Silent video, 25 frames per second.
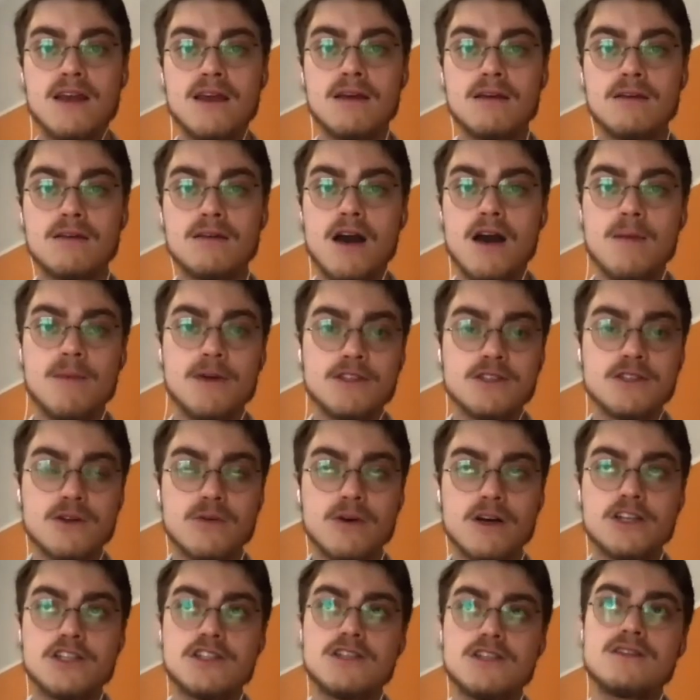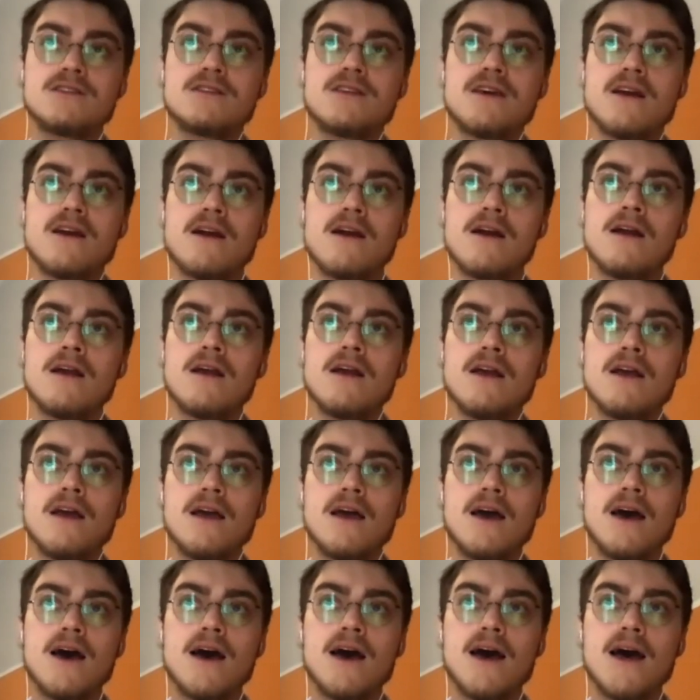comments or questions there.
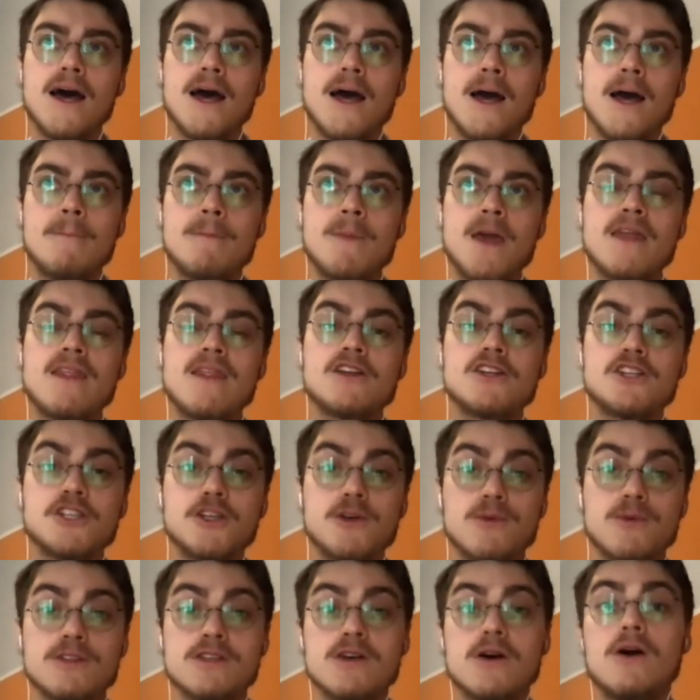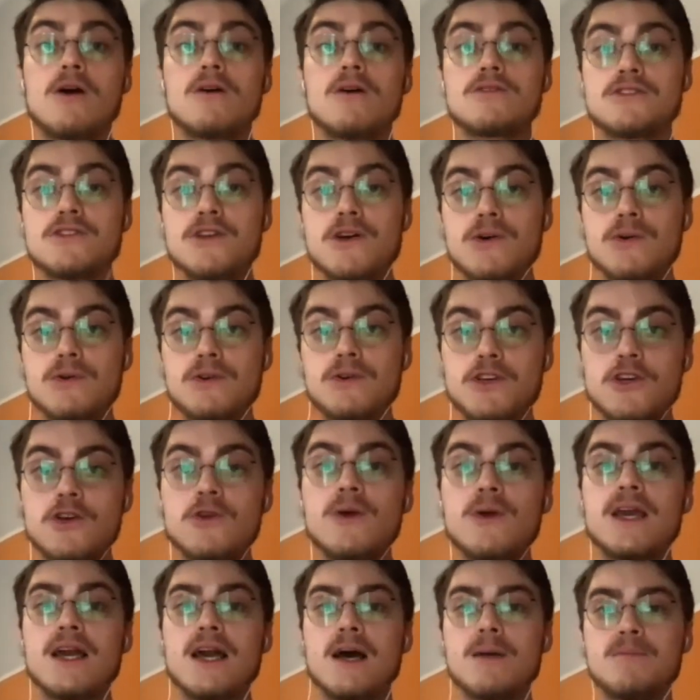And then she was also
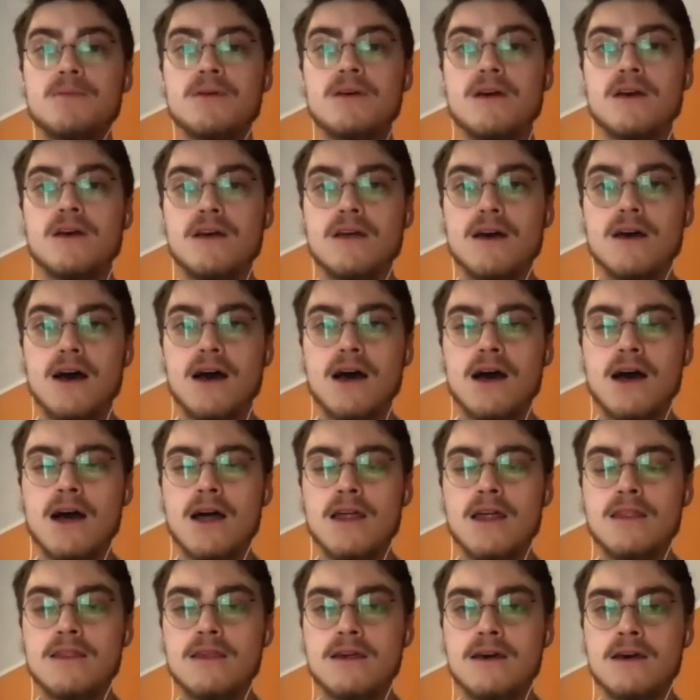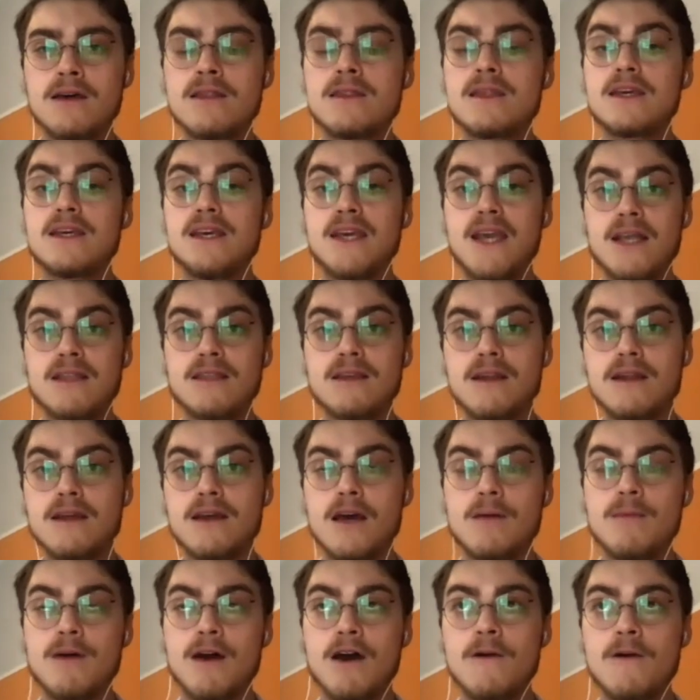queuing up the candidate
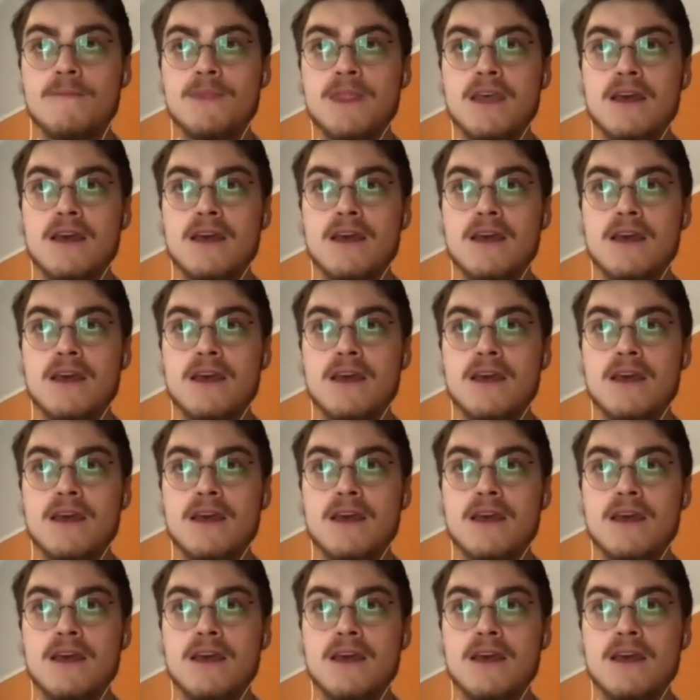about